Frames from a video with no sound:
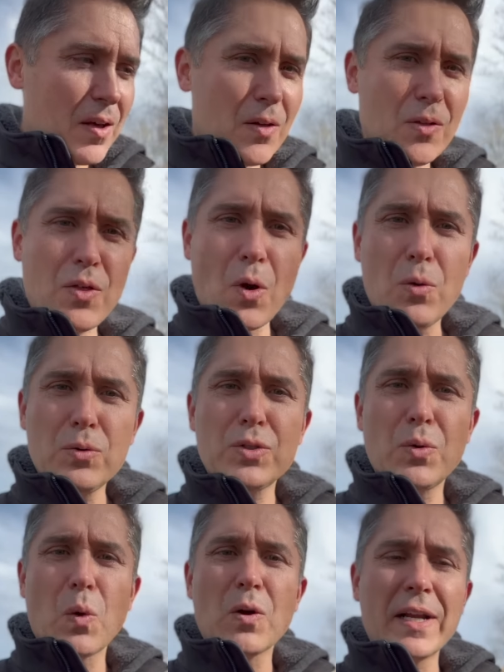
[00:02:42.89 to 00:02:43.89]
those
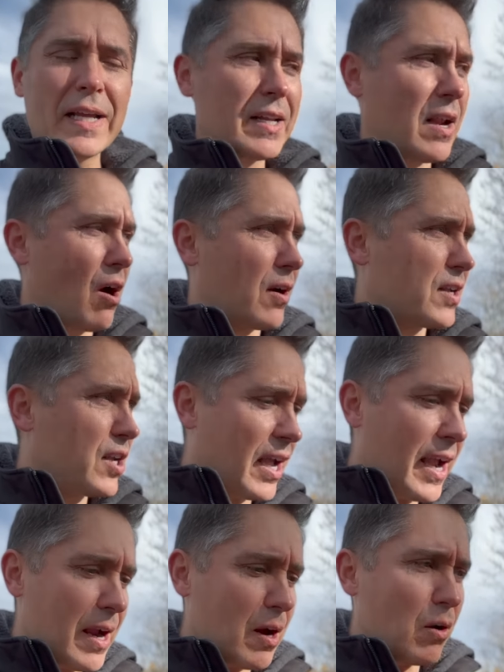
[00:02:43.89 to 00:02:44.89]
who are in our
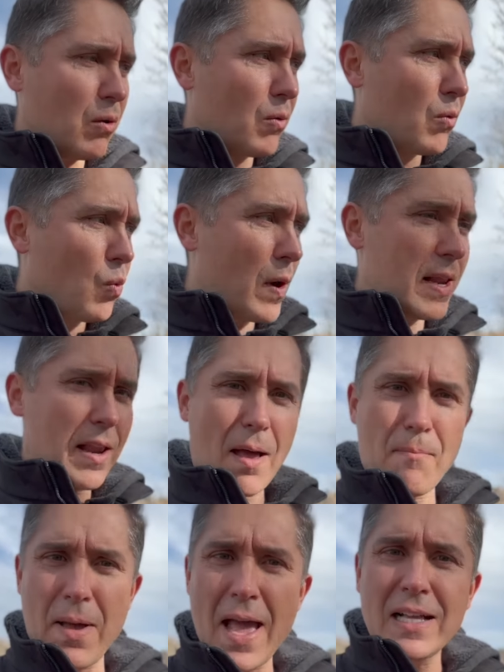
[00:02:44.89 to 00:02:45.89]
care when a
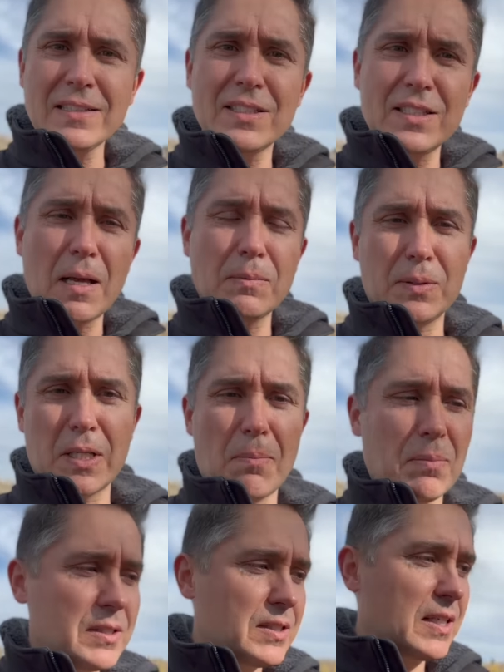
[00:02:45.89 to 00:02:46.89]
man steps up
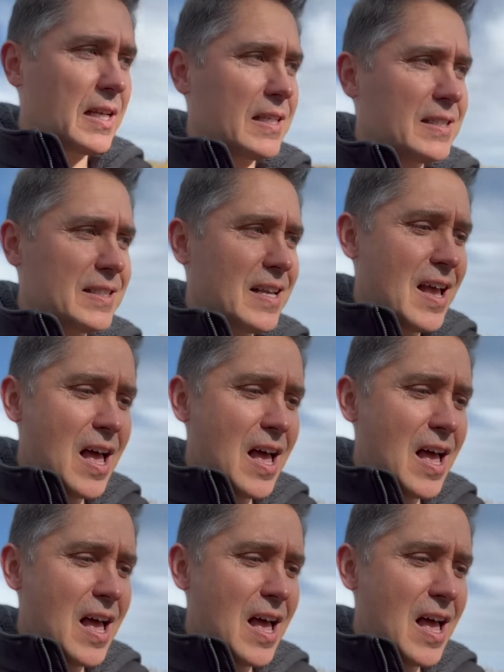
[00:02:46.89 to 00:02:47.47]
and says,